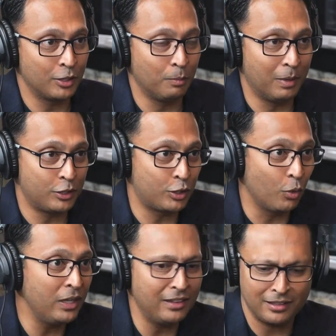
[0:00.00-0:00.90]
So, but
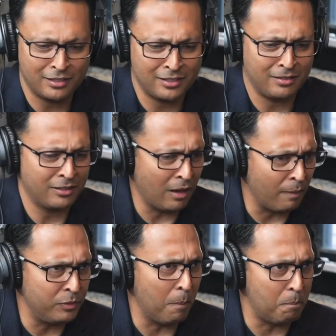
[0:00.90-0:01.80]
showing
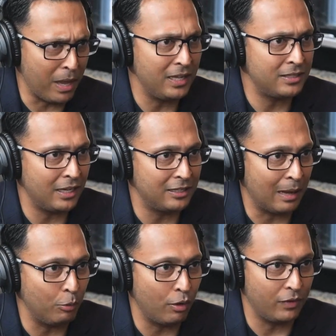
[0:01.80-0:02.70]
the basic
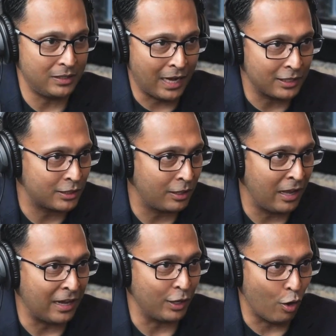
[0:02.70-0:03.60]
demo of a text
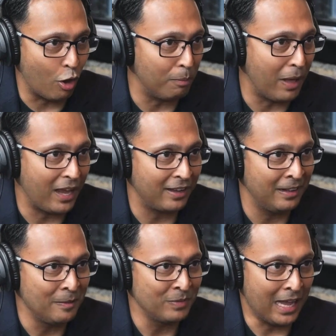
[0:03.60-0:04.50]
and callback
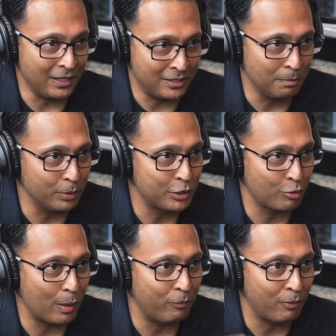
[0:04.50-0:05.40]
and a simple
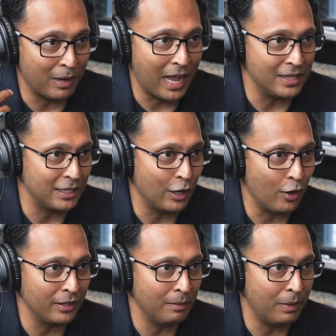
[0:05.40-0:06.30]
script from an ISA
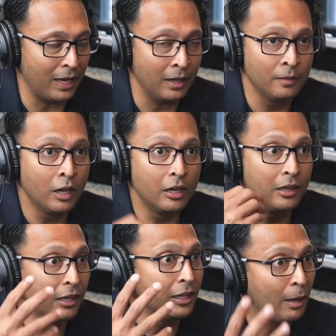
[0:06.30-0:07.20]
calling them back
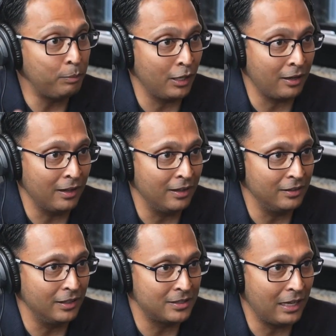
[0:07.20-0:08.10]
lit up
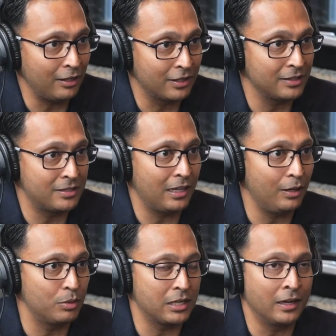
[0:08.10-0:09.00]
the seller, because the seller
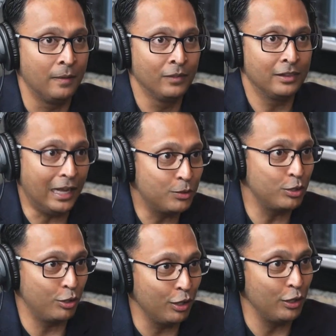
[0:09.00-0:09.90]
was like, that's
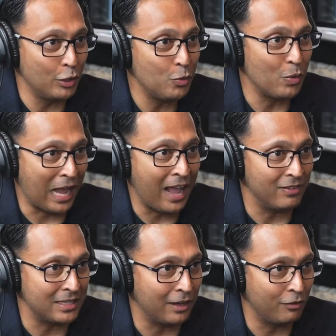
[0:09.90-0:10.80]
what you're going to do when I have
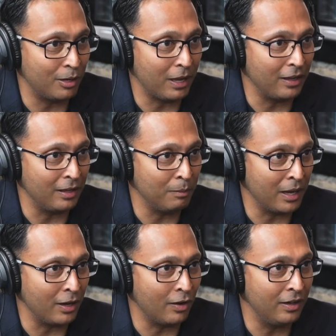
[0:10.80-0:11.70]
a sign in front of in
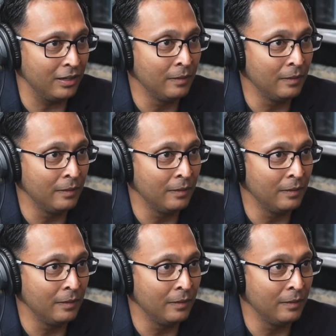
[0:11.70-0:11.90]
my yard,